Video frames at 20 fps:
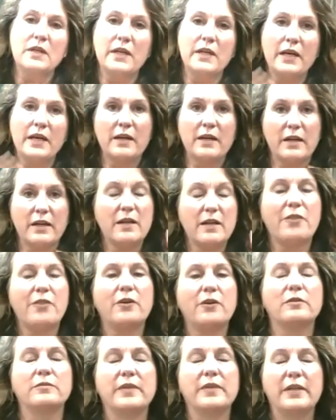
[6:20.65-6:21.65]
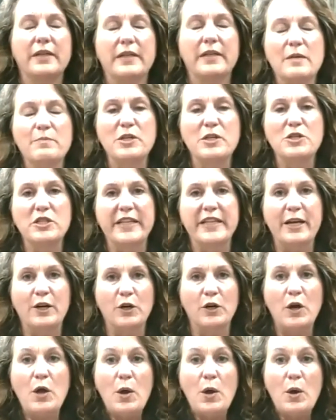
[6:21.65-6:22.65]
in an image
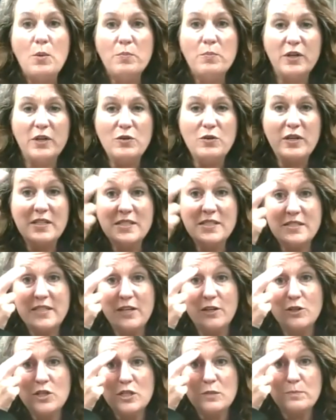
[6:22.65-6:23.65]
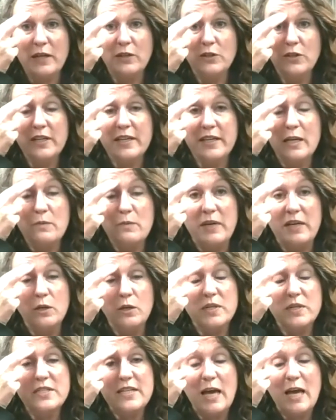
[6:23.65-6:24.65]
later, but you can see here just by looking at me that
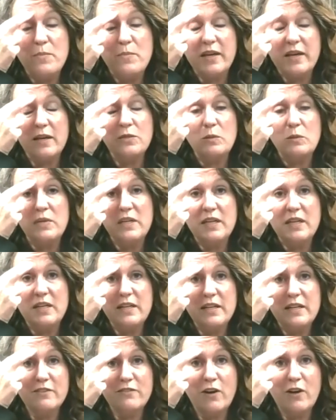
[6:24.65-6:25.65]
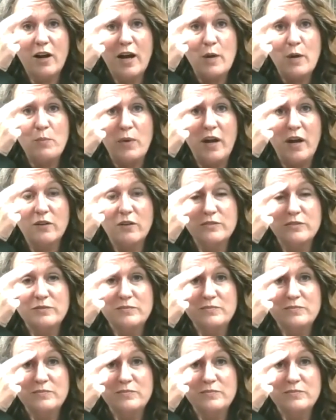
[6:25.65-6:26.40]
we're tapping at the beginning of our eyebrow,